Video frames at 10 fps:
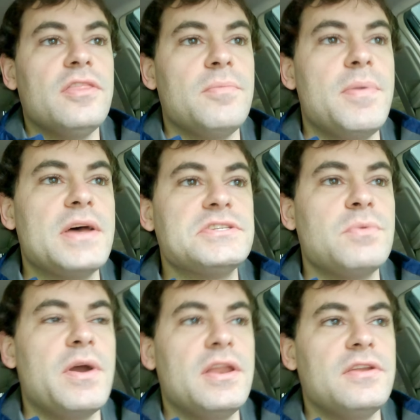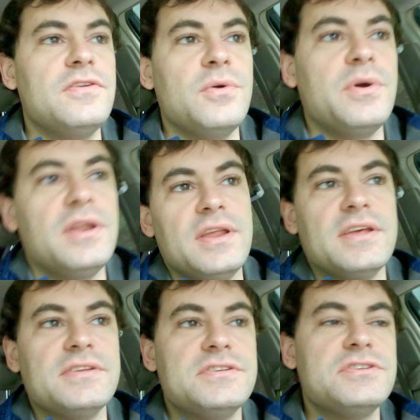the best way to do it
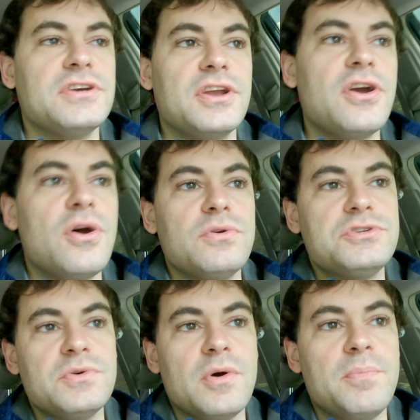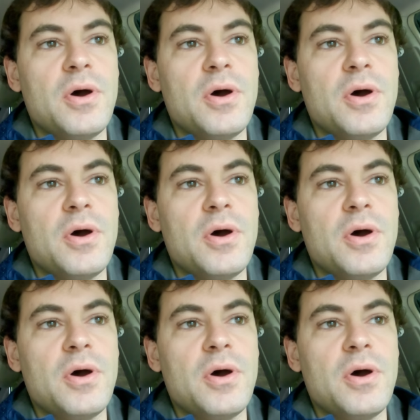is to go to a